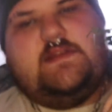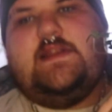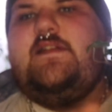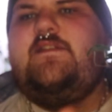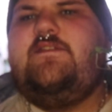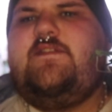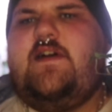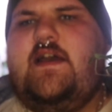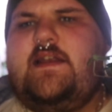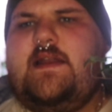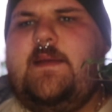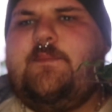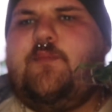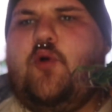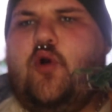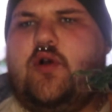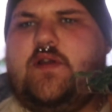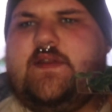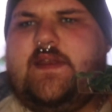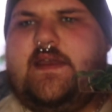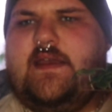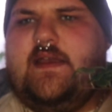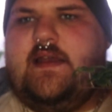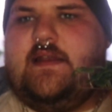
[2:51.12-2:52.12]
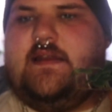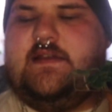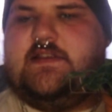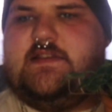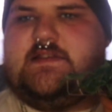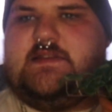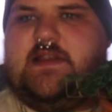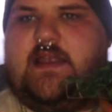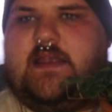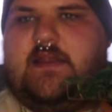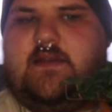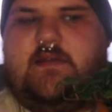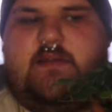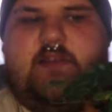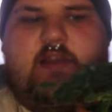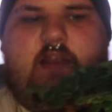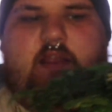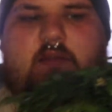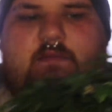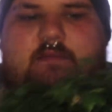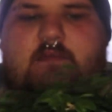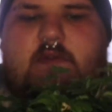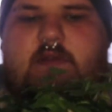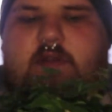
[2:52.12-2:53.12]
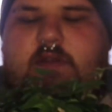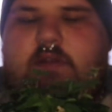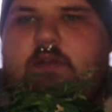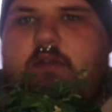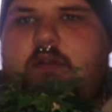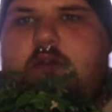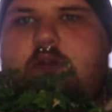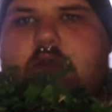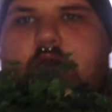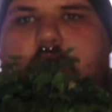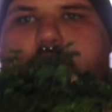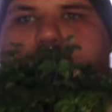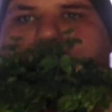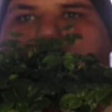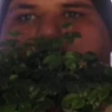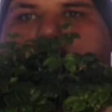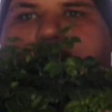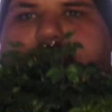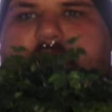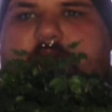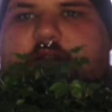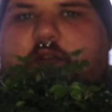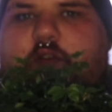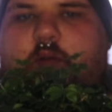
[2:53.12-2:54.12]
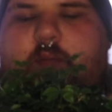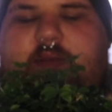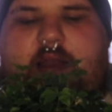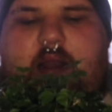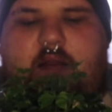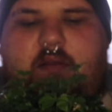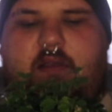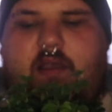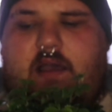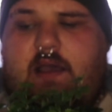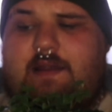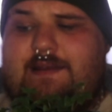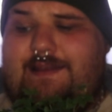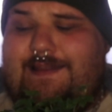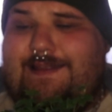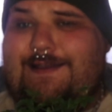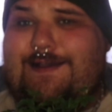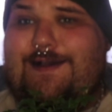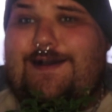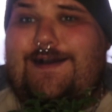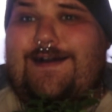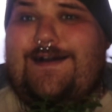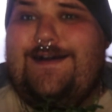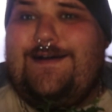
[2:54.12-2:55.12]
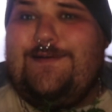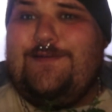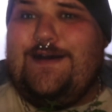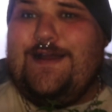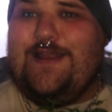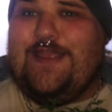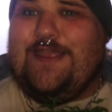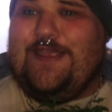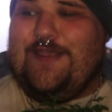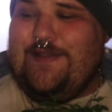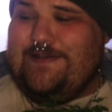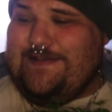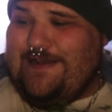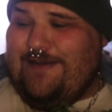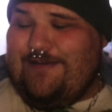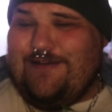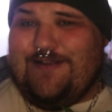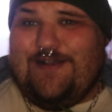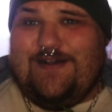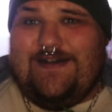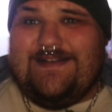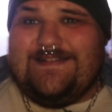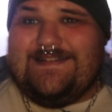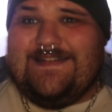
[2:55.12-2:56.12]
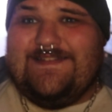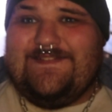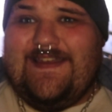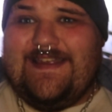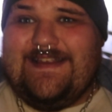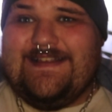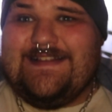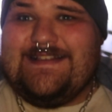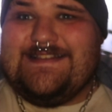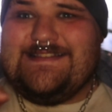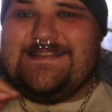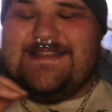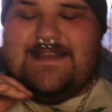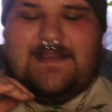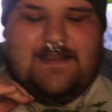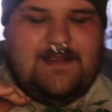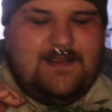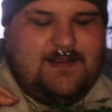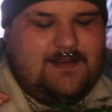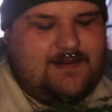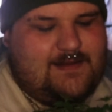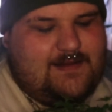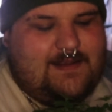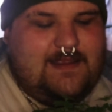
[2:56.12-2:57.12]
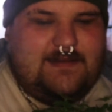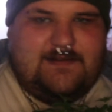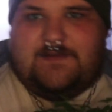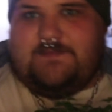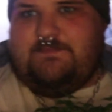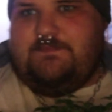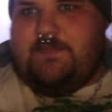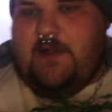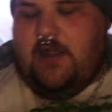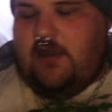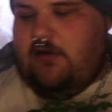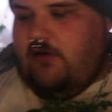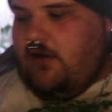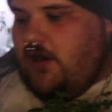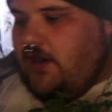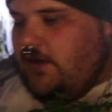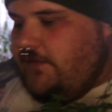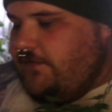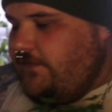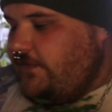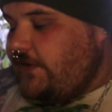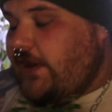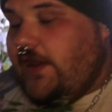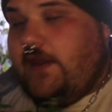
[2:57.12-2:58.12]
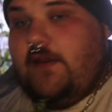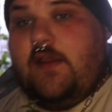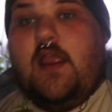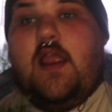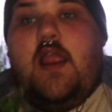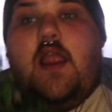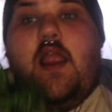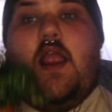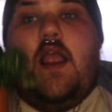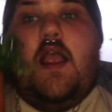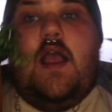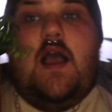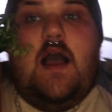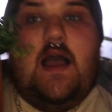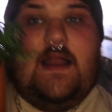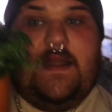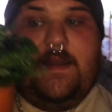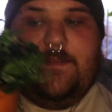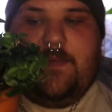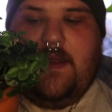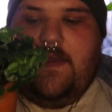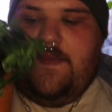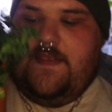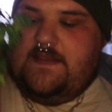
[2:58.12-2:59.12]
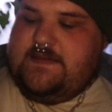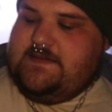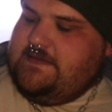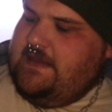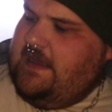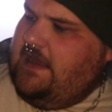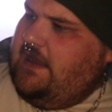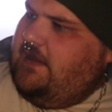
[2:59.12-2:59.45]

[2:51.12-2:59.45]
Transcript: I bought it. I didn't just walk into a botanical garden like, oh, what a cute terracotta, thanks, and just bugger off. No, I did buy this.